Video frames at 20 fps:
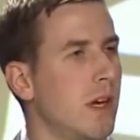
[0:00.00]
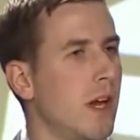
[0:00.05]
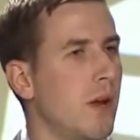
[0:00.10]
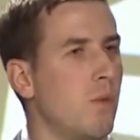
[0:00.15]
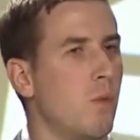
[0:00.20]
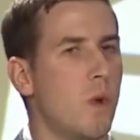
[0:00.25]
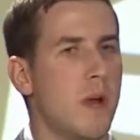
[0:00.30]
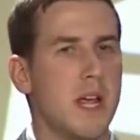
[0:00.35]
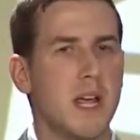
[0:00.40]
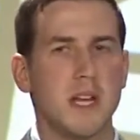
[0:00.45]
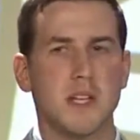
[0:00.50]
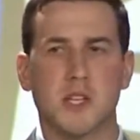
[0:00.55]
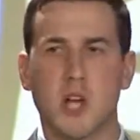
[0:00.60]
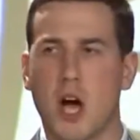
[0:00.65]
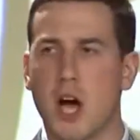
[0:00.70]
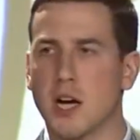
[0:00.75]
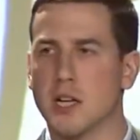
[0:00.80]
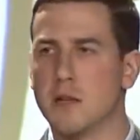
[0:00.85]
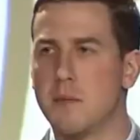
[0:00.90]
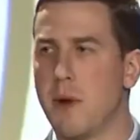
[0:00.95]
And we had
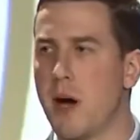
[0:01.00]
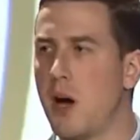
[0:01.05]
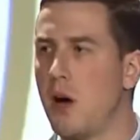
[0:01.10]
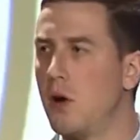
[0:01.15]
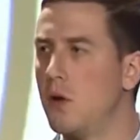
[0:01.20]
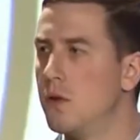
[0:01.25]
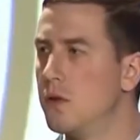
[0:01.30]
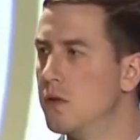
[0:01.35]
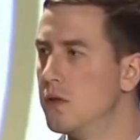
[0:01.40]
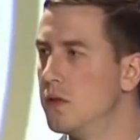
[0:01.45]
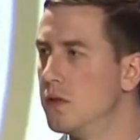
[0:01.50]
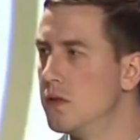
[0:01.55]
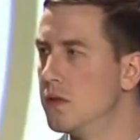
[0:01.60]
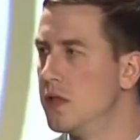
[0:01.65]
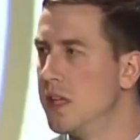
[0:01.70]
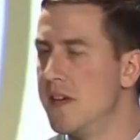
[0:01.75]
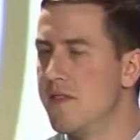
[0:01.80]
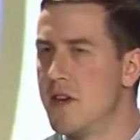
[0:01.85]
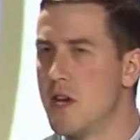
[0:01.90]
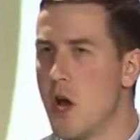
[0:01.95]
talked about
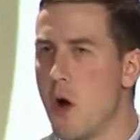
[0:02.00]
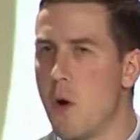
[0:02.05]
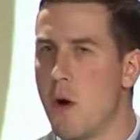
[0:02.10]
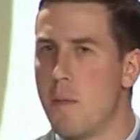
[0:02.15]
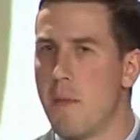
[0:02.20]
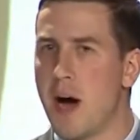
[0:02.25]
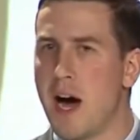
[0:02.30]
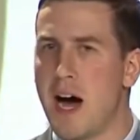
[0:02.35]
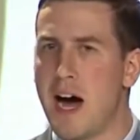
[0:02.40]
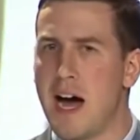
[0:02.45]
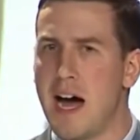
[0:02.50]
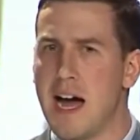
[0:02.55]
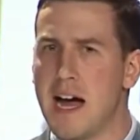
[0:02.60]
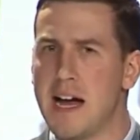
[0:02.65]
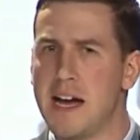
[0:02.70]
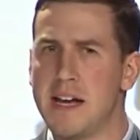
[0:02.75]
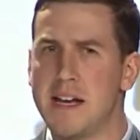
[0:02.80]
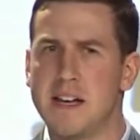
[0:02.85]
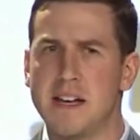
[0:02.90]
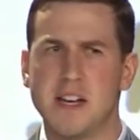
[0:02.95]
leaving no one
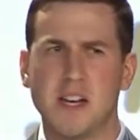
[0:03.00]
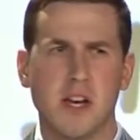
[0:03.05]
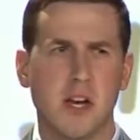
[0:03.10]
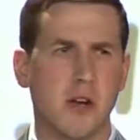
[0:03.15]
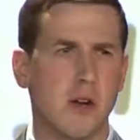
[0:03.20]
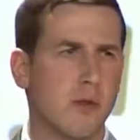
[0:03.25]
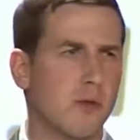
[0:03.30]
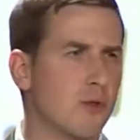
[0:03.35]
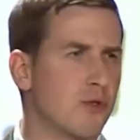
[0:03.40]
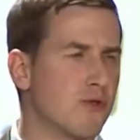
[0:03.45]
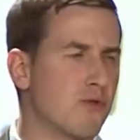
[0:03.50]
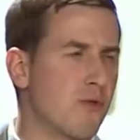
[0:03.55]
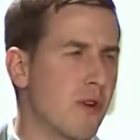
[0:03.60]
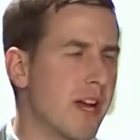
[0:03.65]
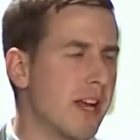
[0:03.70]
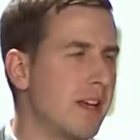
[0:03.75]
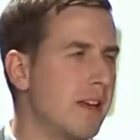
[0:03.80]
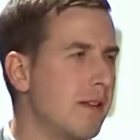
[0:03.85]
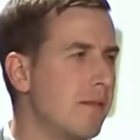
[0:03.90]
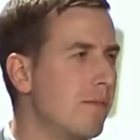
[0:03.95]
behind. It was
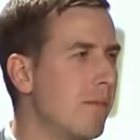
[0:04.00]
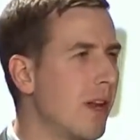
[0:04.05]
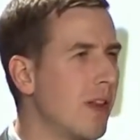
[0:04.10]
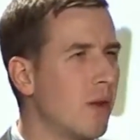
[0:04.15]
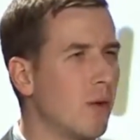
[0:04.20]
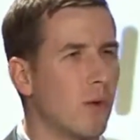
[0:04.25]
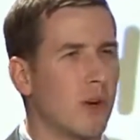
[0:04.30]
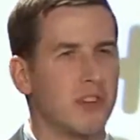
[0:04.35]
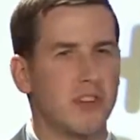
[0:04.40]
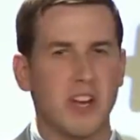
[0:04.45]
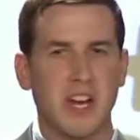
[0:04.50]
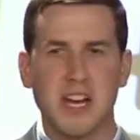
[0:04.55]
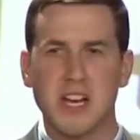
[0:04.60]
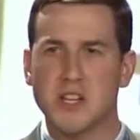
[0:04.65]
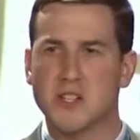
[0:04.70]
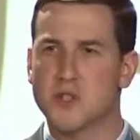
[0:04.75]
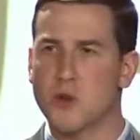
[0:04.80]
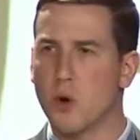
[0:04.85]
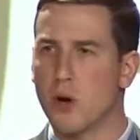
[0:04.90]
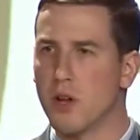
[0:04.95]
written, but there wasn't
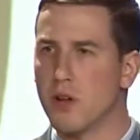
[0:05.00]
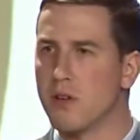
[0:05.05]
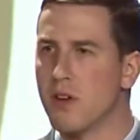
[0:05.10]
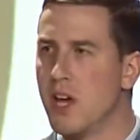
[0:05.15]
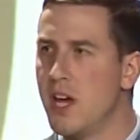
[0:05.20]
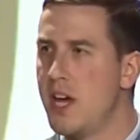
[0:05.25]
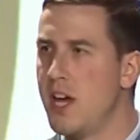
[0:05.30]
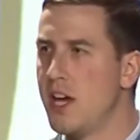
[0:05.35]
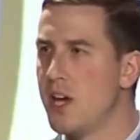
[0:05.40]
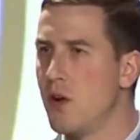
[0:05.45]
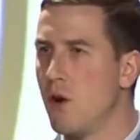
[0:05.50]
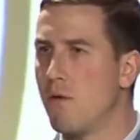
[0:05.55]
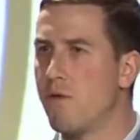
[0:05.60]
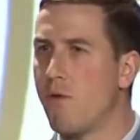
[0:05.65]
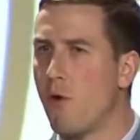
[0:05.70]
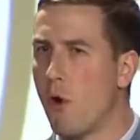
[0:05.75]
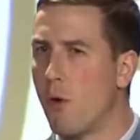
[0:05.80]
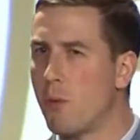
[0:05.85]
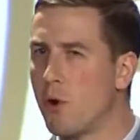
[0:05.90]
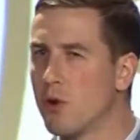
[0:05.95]
any sort of
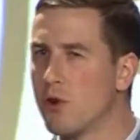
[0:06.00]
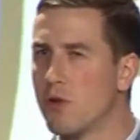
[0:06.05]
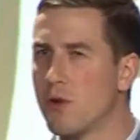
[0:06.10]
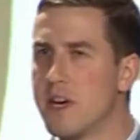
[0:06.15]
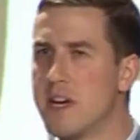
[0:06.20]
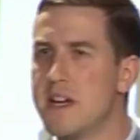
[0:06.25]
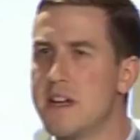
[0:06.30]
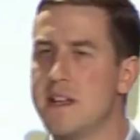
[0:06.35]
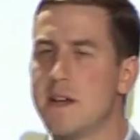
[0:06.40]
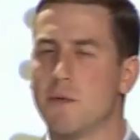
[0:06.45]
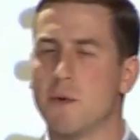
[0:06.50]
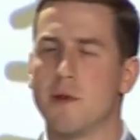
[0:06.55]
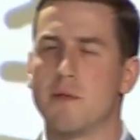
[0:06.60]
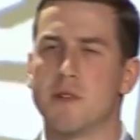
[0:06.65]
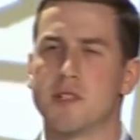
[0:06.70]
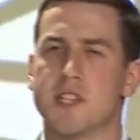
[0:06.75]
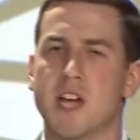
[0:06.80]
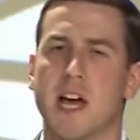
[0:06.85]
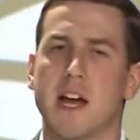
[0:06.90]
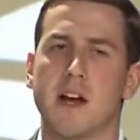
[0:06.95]
formal creed that we
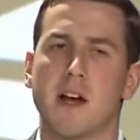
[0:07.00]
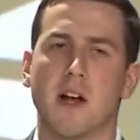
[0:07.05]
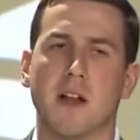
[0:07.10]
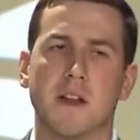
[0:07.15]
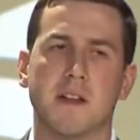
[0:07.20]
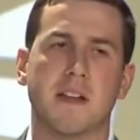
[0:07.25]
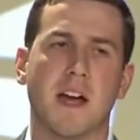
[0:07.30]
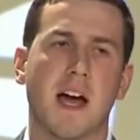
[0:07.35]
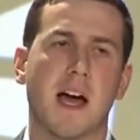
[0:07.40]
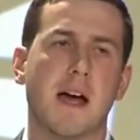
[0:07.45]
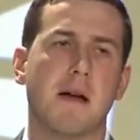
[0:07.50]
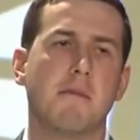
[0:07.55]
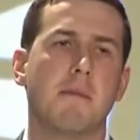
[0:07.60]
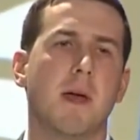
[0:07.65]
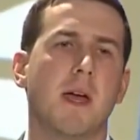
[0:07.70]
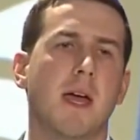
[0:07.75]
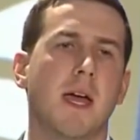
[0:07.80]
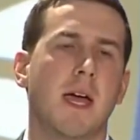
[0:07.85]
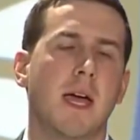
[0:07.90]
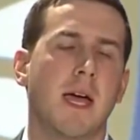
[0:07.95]
recited all the time.
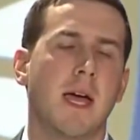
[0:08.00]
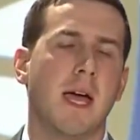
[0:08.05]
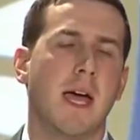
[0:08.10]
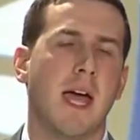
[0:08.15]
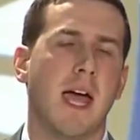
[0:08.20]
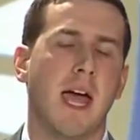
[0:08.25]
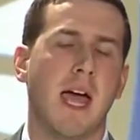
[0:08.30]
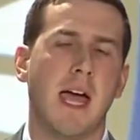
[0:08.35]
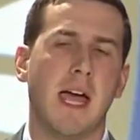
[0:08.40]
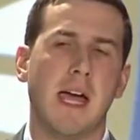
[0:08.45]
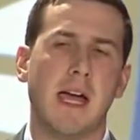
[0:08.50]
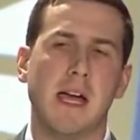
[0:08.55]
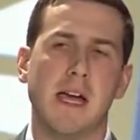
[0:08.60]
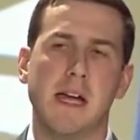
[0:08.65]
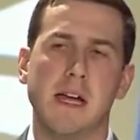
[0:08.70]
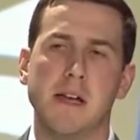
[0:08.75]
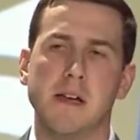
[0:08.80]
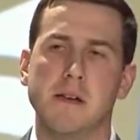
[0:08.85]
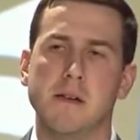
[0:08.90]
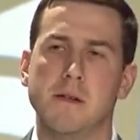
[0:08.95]

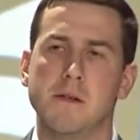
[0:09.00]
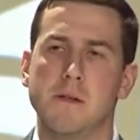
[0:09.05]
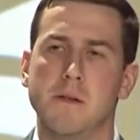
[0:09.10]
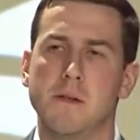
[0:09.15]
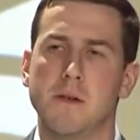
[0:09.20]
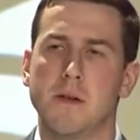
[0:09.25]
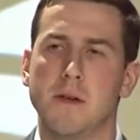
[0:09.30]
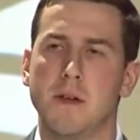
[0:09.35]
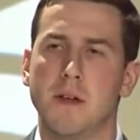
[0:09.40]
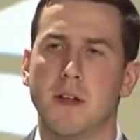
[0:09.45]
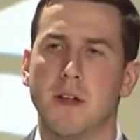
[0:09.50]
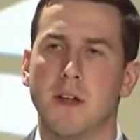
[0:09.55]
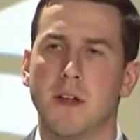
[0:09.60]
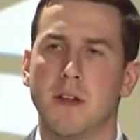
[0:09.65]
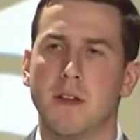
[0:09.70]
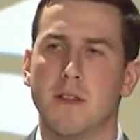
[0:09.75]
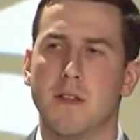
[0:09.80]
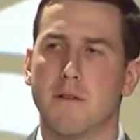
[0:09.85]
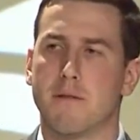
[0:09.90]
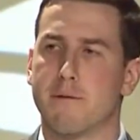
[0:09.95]
And
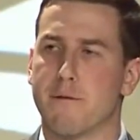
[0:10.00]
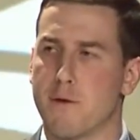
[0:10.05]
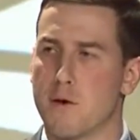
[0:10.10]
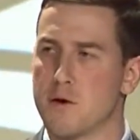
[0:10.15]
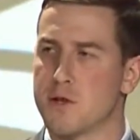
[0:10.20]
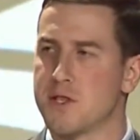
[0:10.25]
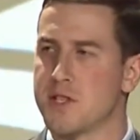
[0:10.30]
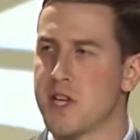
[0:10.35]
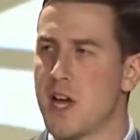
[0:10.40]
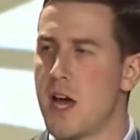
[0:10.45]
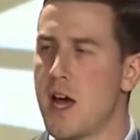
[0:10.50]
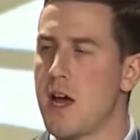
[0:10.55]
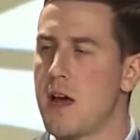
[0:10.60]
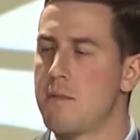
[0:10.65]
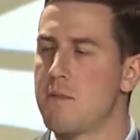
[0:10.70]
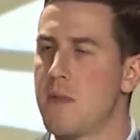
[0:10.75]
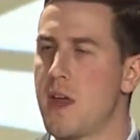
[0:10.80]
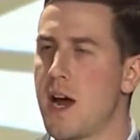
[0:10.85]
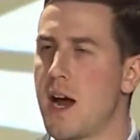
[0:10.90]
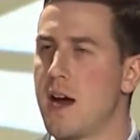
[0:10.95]
the first
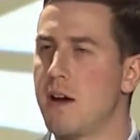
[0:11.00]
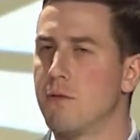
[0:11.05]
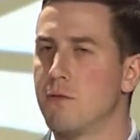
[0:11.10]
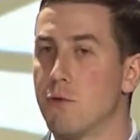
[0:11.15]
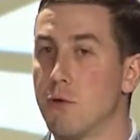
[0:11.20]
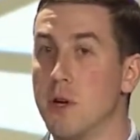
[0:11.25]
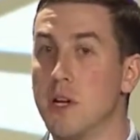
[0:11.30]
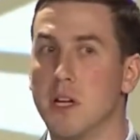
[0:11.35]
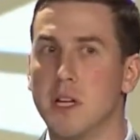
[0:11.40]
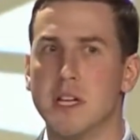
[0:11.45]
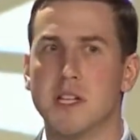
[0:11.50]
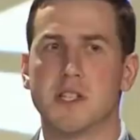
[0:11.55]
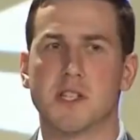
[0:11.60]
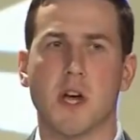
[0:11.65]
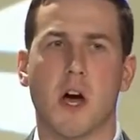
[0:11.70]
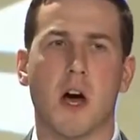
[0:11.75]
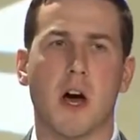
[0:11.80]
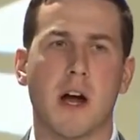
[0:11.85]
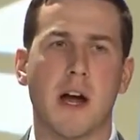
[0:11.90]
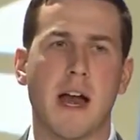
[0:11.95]
time that I really
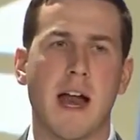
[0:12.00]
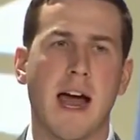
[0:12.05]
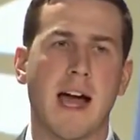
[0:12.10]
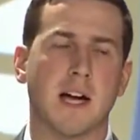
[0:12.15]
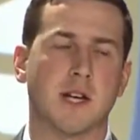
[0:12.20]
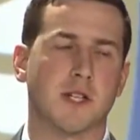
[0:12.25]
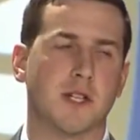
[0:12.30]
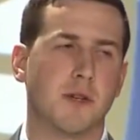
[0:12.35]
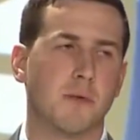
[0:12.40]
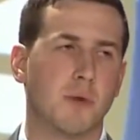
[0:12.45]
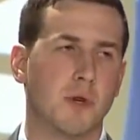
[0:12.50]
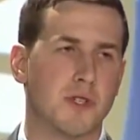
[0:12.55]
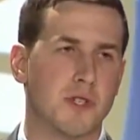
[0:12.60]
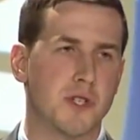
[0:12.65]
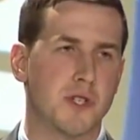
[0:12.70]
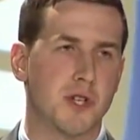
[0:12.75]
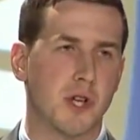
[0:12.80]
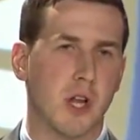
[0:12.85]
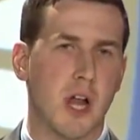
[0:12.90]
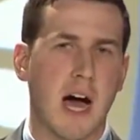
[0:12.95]
saw it in action was
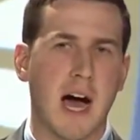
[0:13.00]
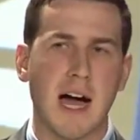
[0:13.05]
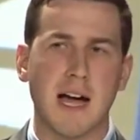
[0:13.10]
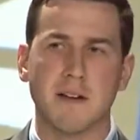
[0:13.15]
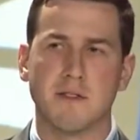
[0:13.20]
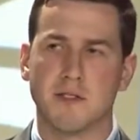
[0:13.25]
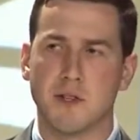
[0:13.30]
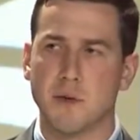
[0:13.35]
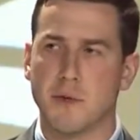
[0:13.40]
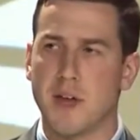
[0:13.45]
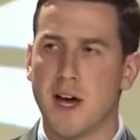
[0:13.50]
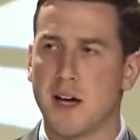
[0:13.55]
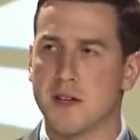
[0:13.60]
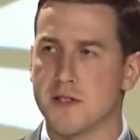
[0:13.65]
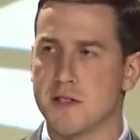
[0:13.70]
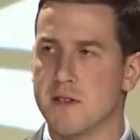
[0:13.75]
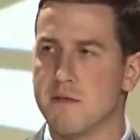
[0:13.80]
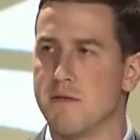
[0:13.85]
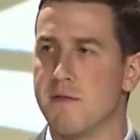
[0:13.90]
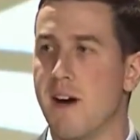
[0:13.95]
in July of
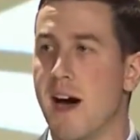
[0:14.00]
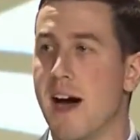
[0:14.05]
2005.